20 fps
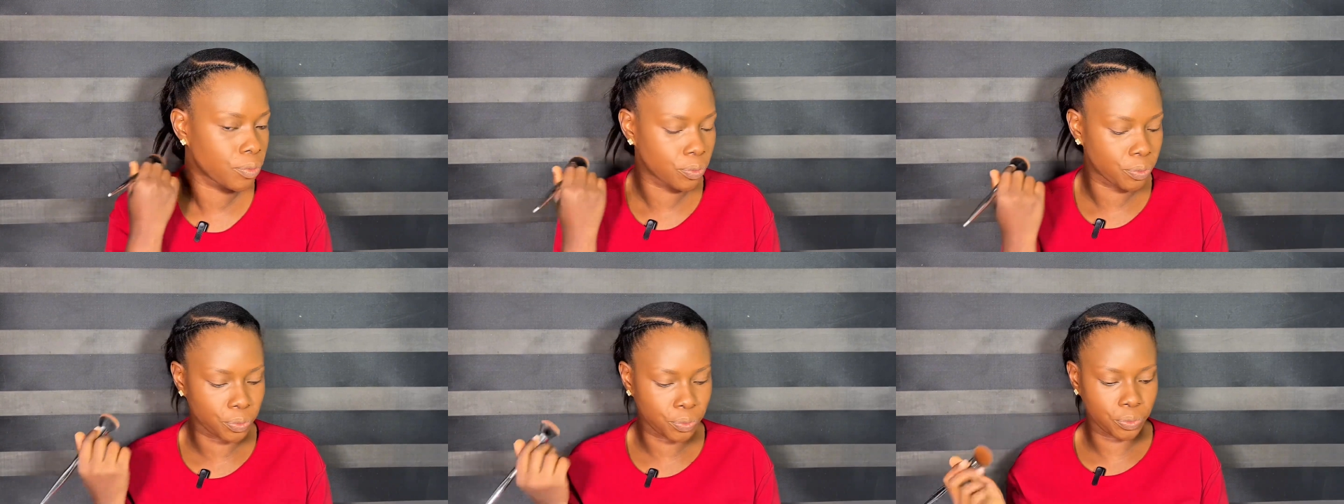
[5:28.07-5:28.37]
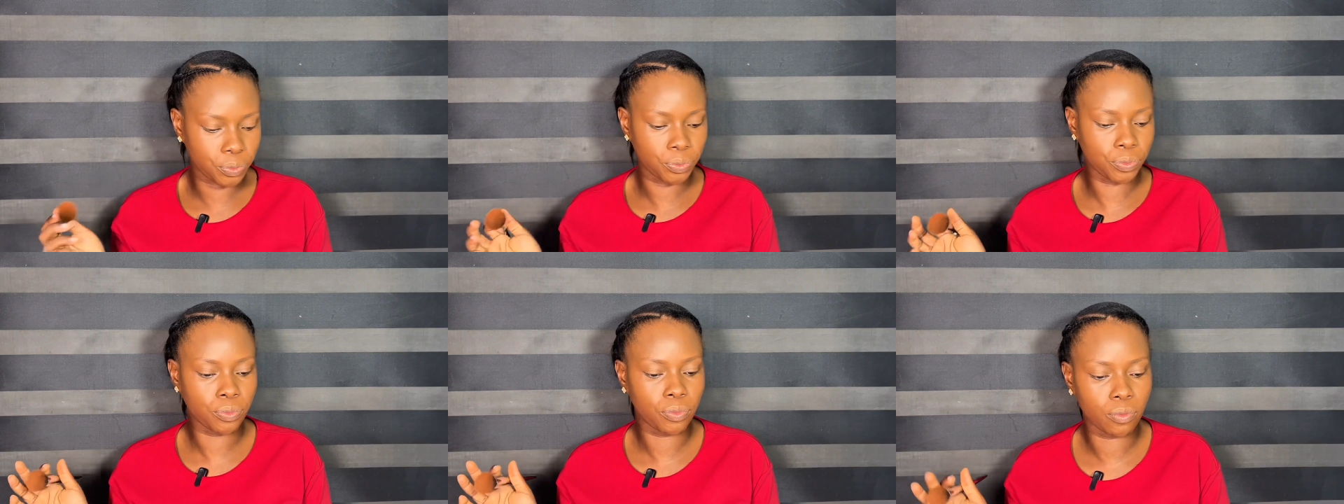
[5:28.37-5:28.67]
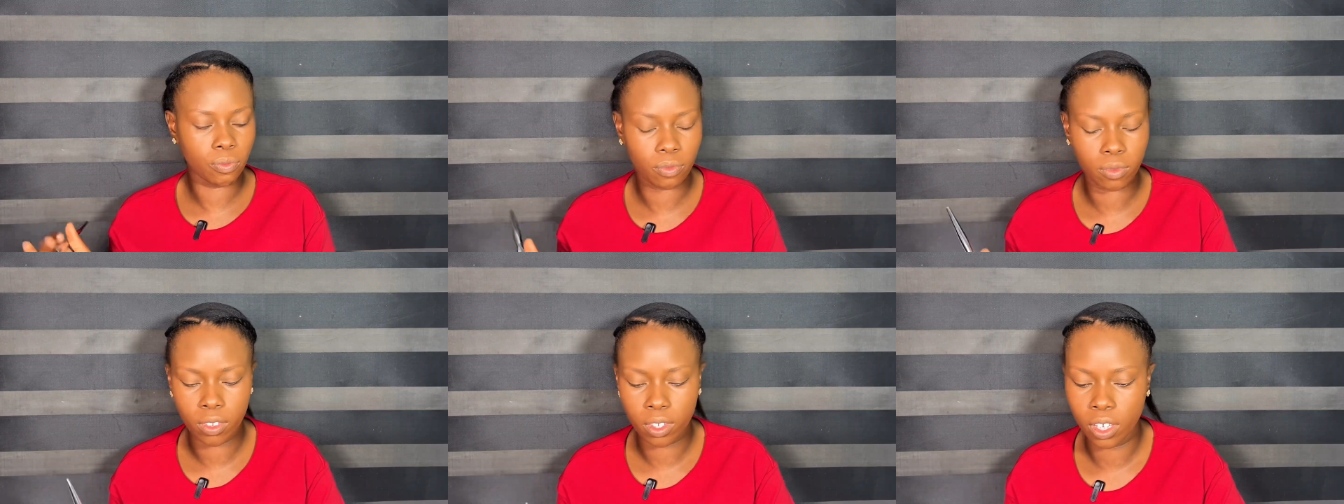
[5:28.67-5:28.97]

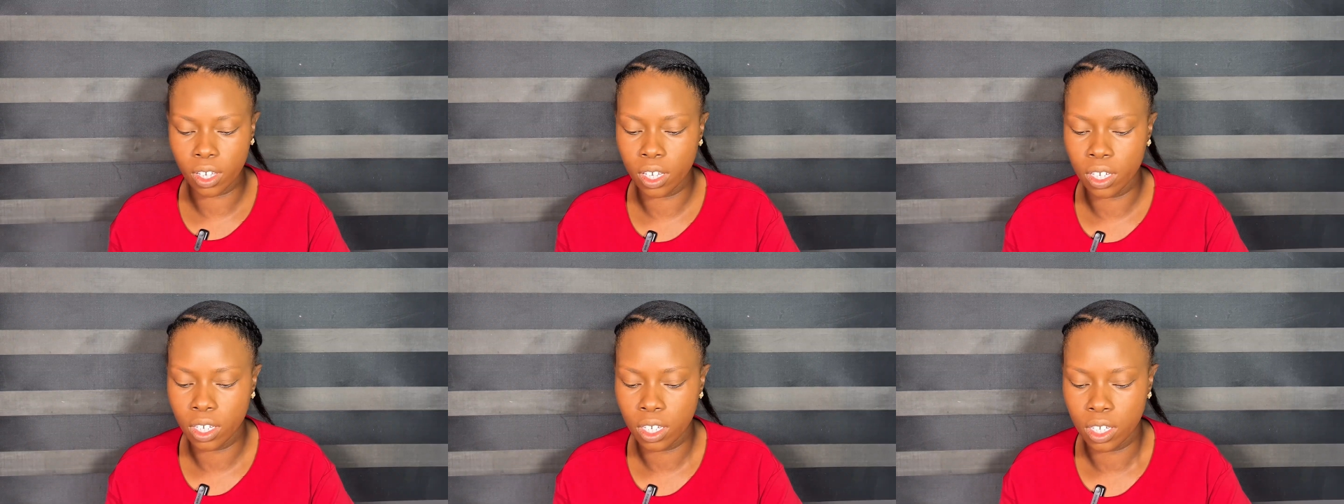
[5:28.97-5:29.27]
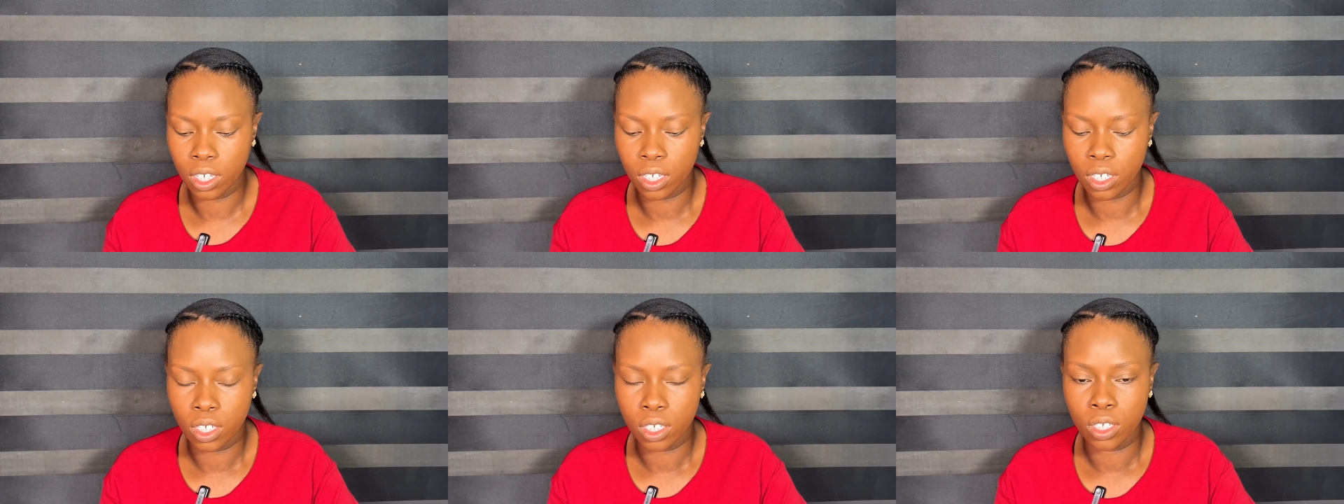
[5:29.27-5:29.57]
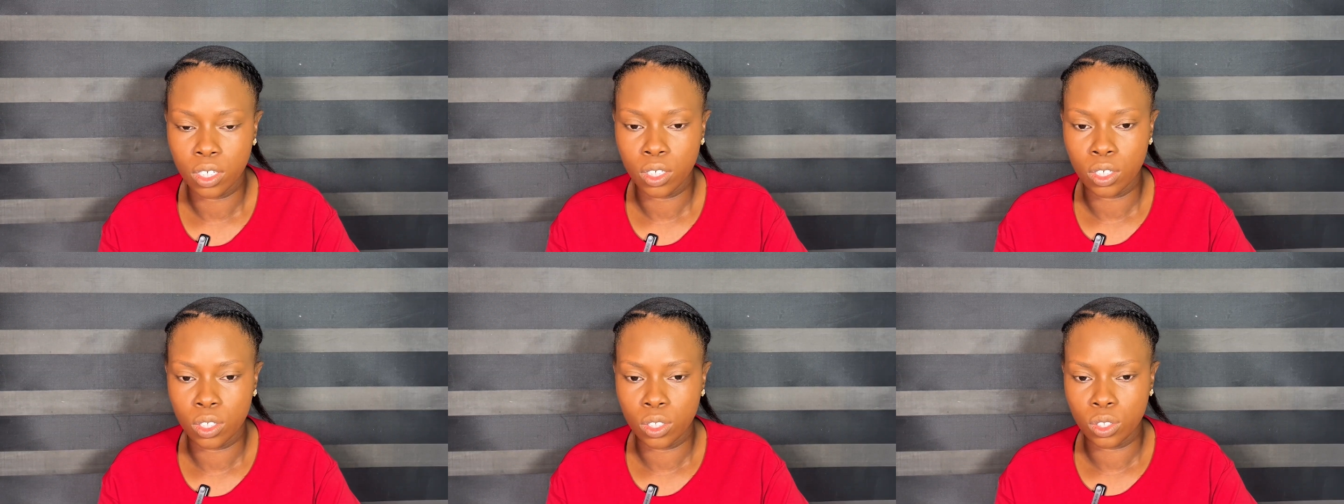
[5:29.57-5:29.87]
Mhm.
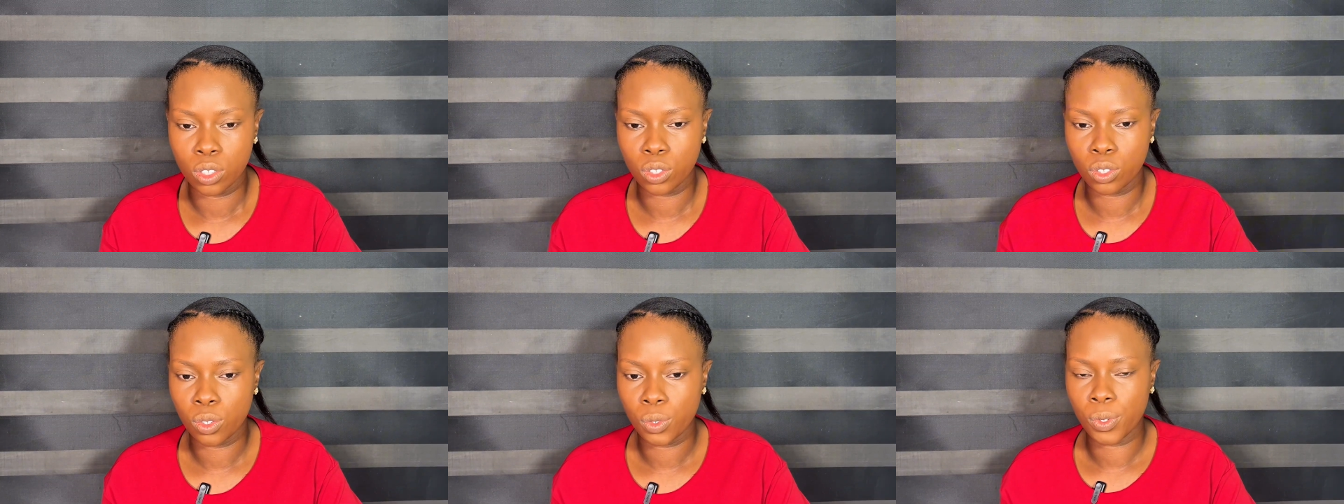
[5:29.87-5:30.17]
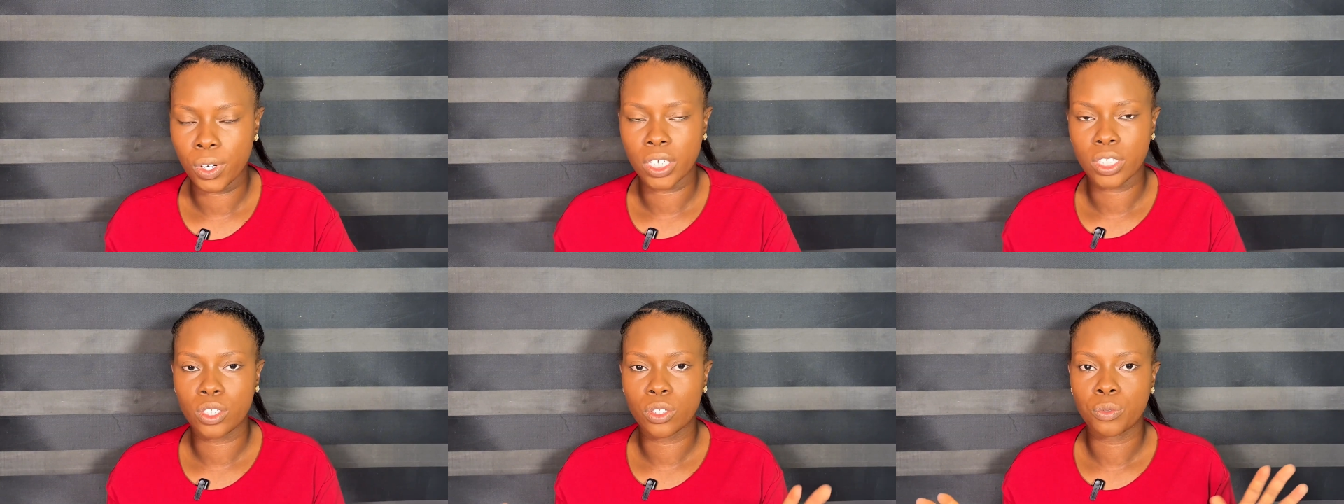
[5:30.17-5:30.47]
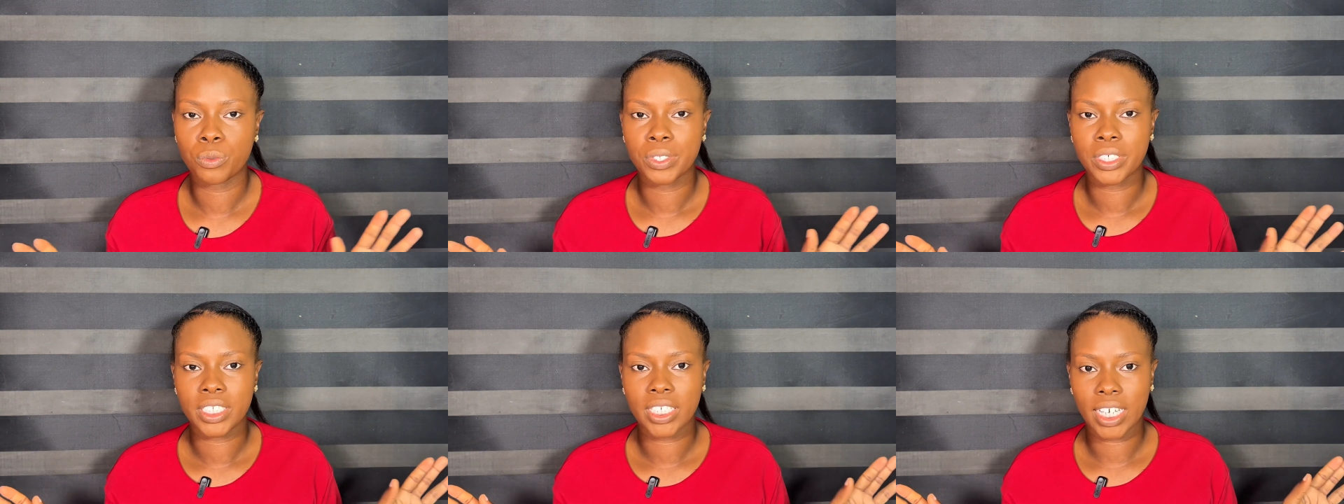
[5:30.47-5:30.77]
So we're done
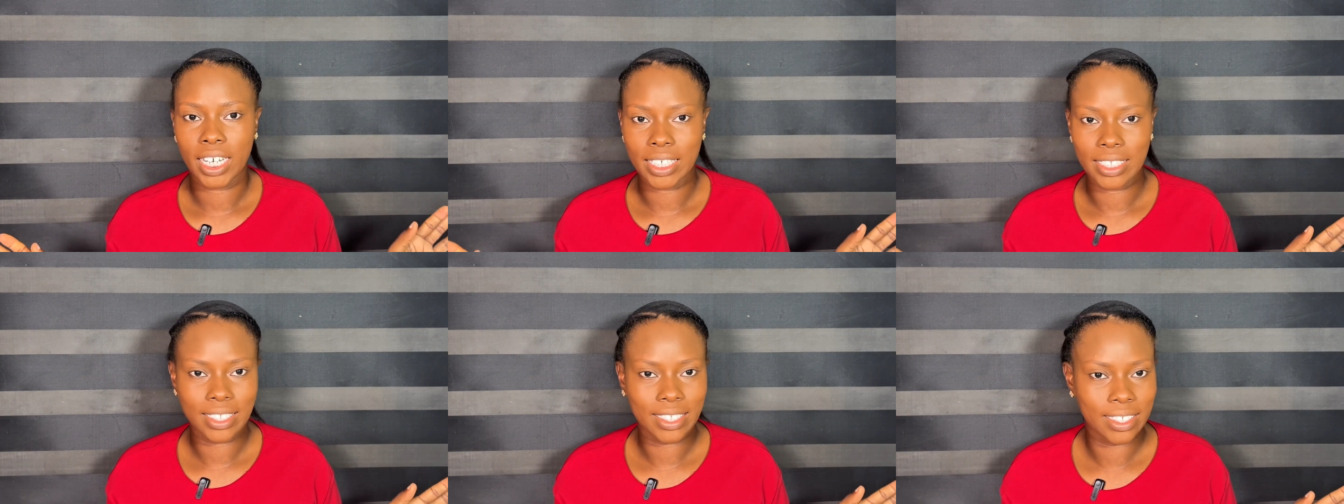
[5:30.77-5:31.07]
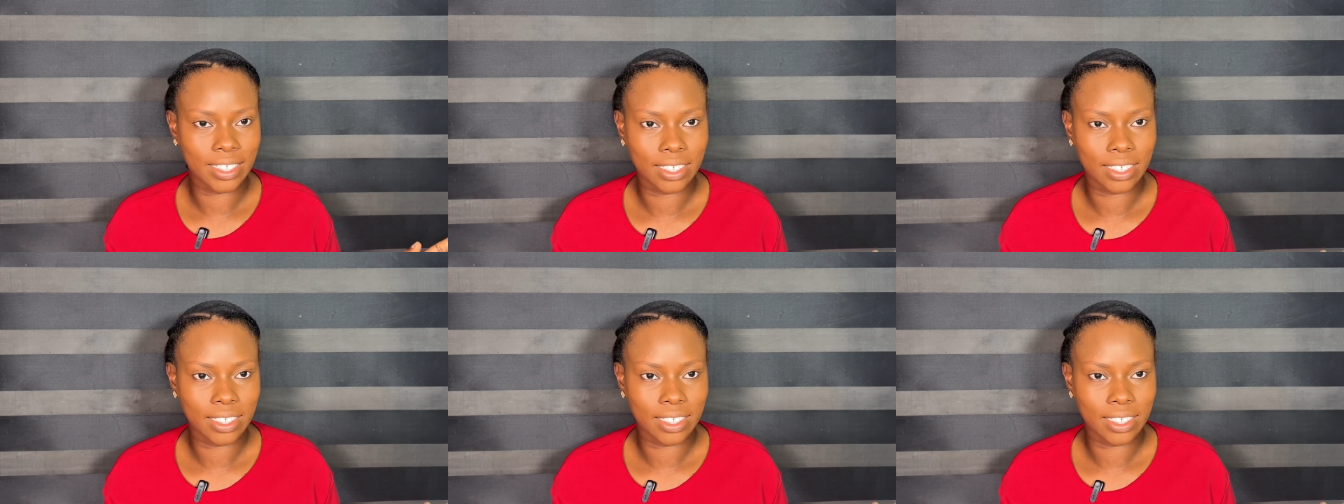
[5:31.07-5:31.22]
with that.